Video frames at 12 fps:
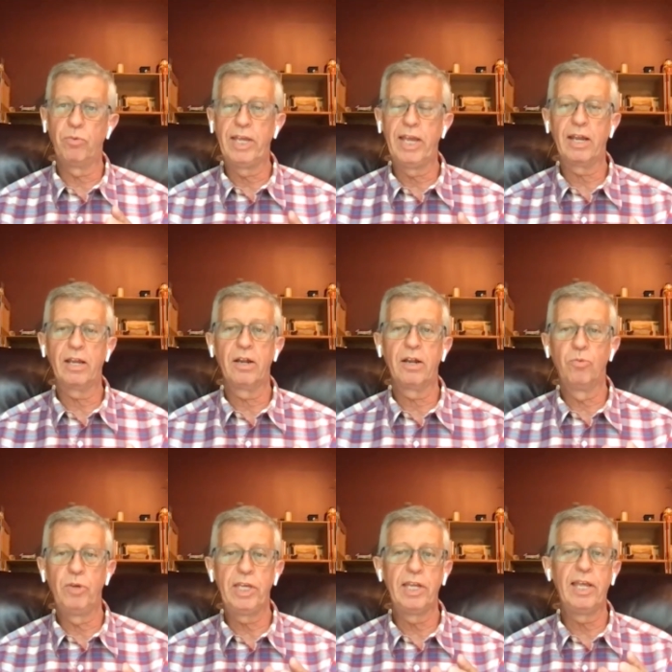We get
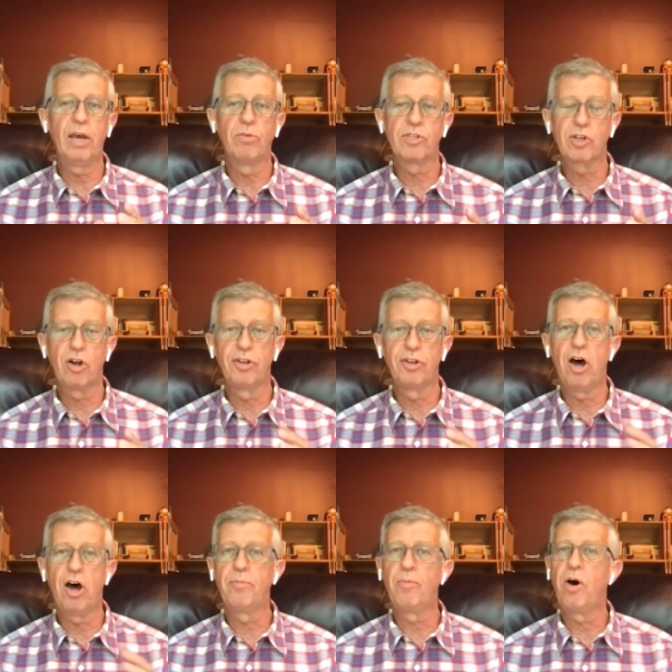we can get what's called
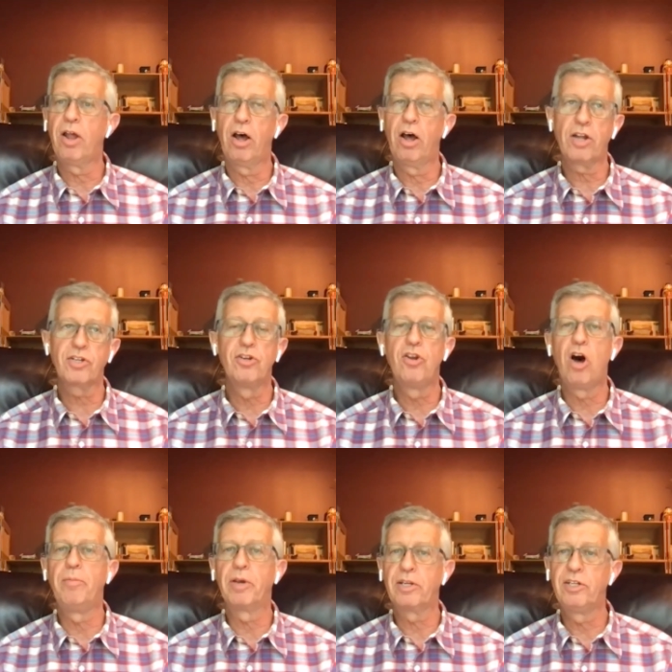
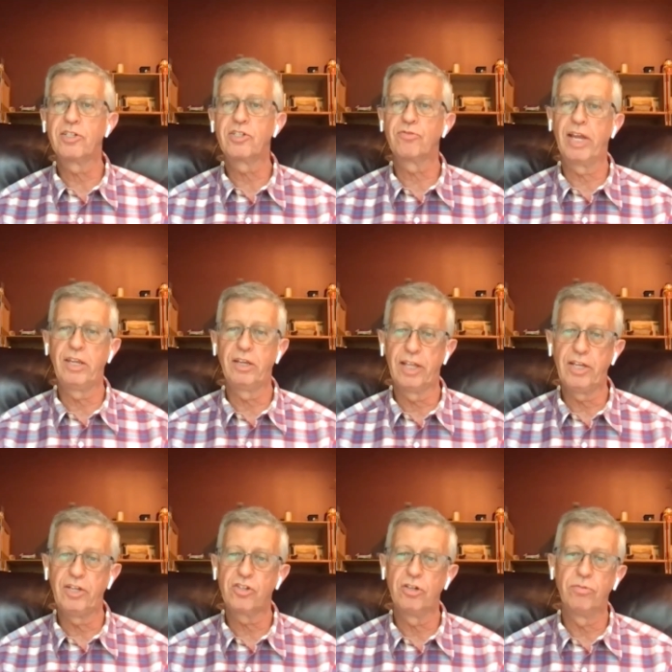autonomic
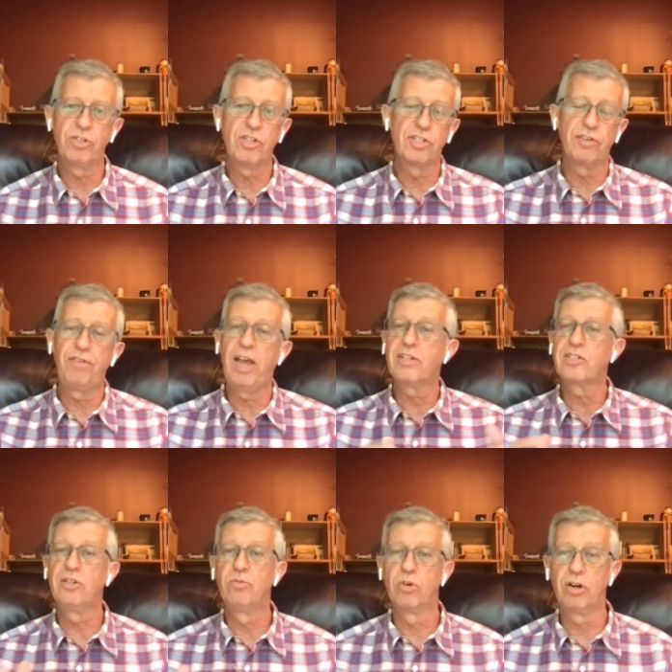dysregulation, which is a
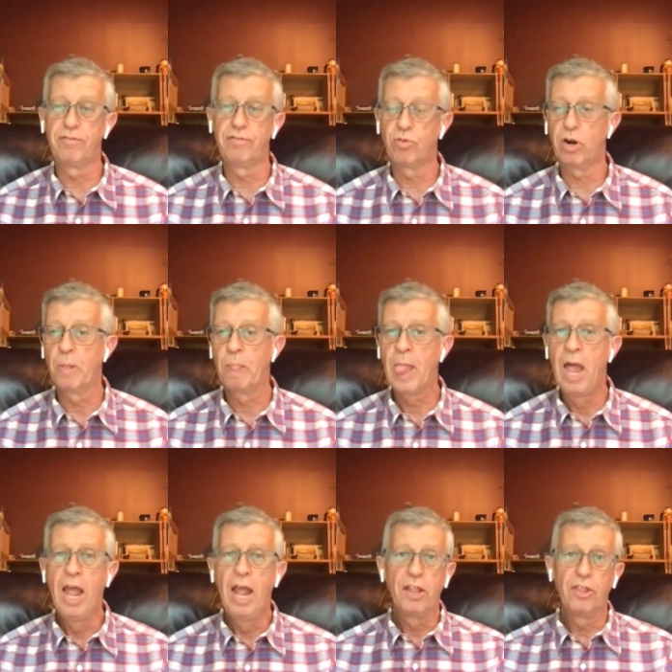fancy word for
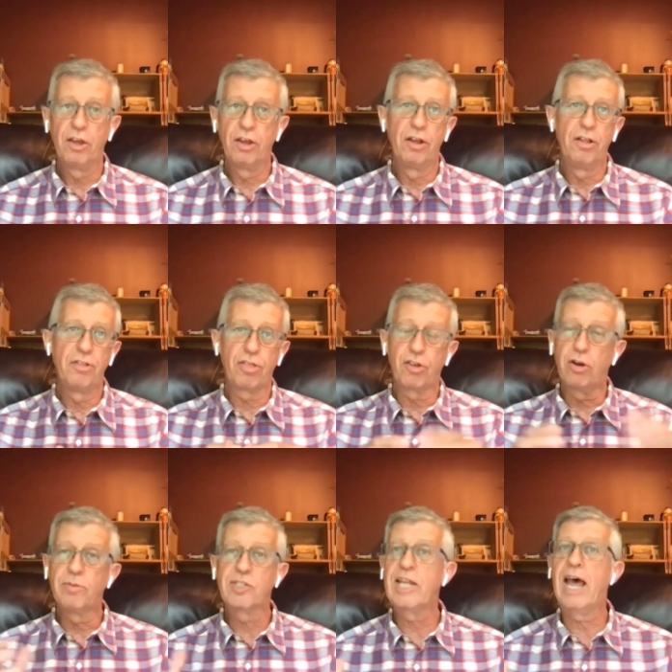the, the
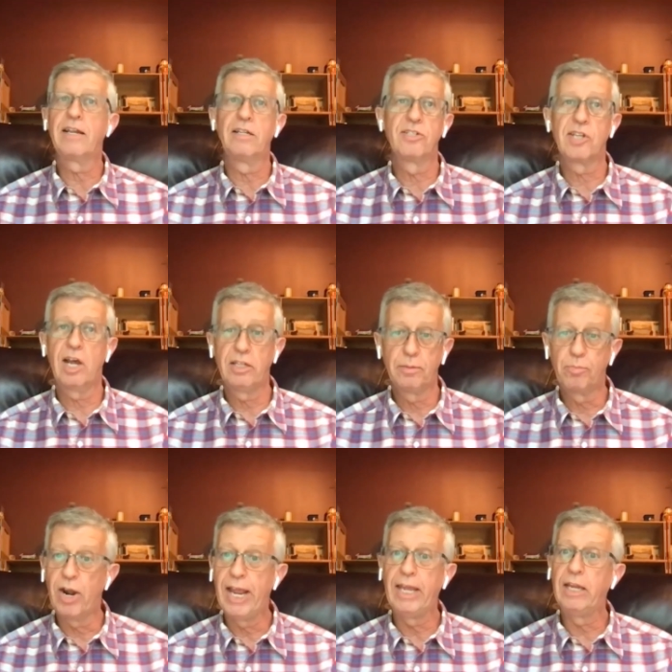thermostat inside mm. the
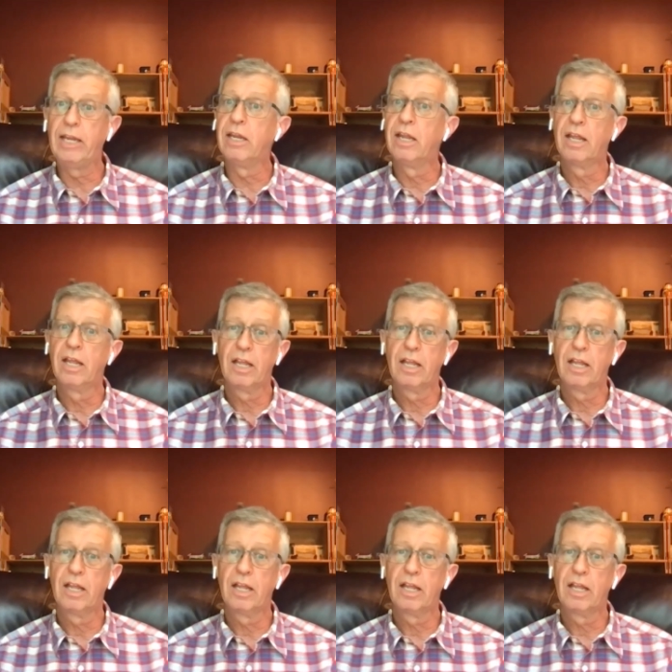hmm. brain.